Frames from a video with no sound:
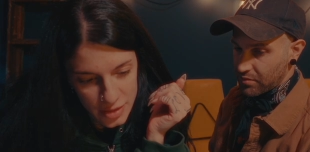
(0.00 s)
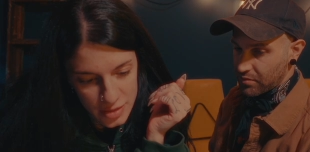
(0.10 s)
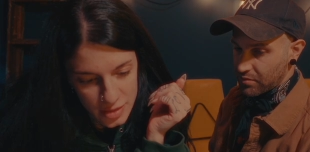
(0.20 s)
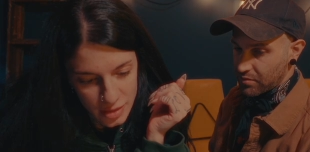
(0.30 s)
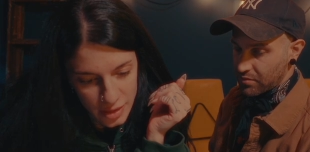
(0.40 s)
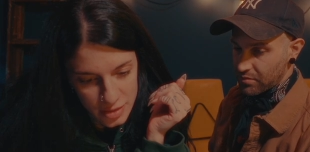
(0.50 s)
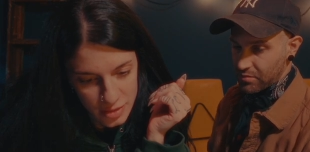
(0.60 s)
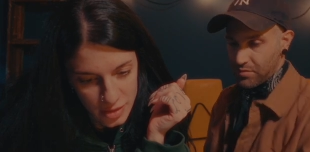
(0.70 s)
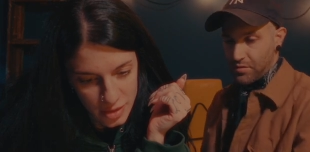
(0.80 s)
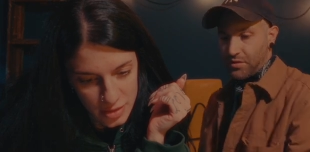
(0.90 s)
Speaker 1: did selects
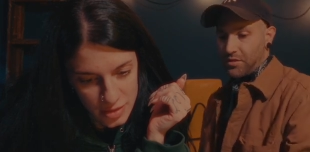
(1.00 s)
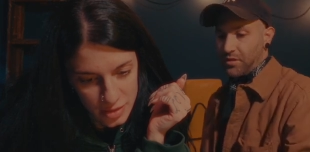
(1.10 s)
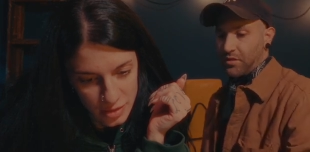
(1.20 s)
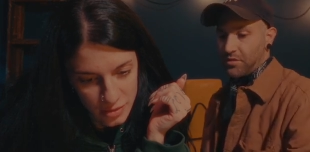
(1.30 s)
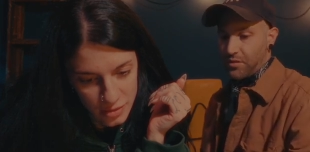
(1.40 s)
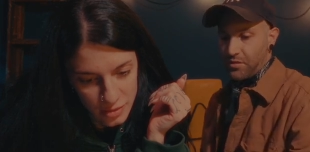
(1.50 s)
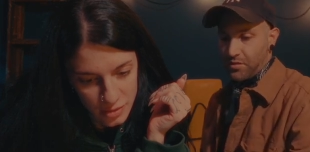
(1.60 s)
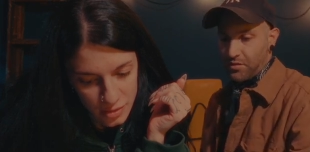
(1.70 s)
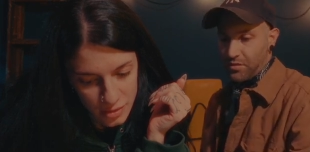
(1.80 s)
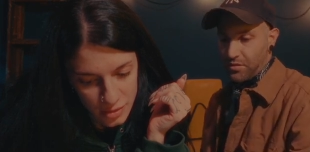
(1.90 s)
on these though.
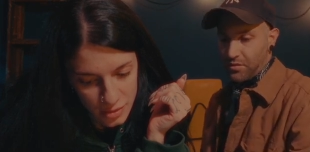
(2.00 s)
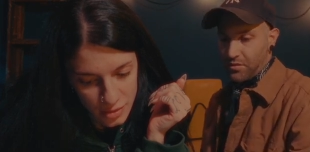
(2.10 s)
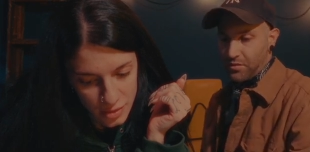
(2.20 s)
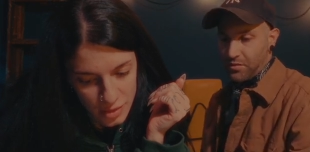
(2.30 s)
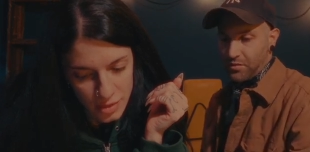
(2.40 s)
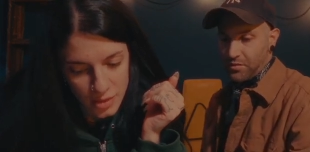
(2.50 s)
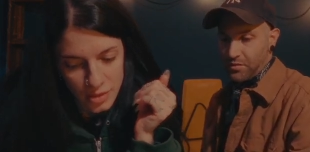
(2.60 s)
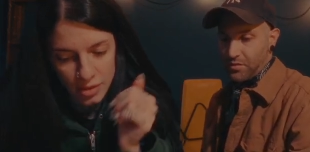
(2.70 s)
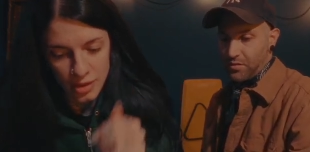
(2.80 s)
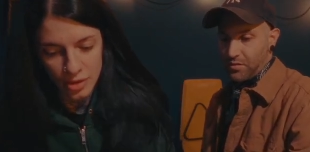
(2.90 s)

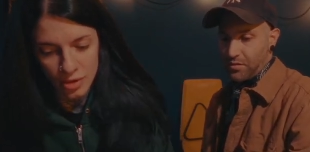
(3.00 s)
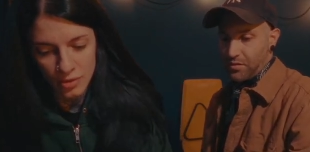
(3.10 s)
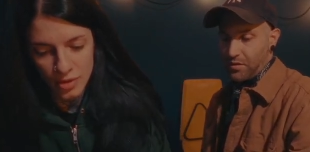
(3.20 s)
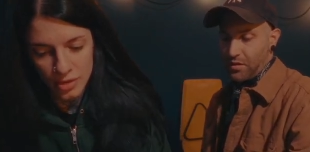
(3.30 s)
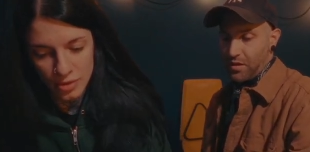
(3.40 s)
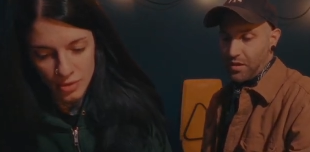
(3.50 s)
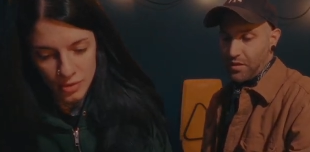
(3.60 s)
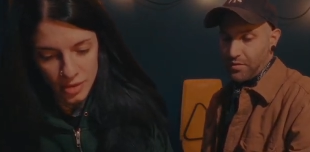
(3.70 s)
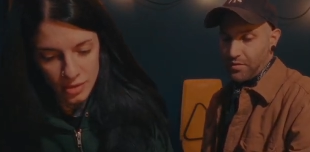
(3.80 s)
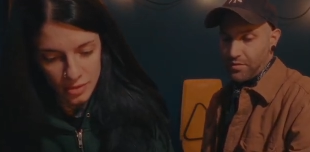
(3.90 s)
yeah, go on, go
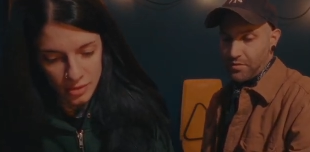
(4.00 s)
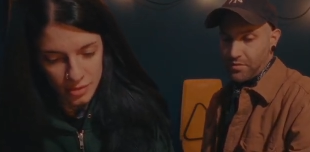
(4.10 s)
on.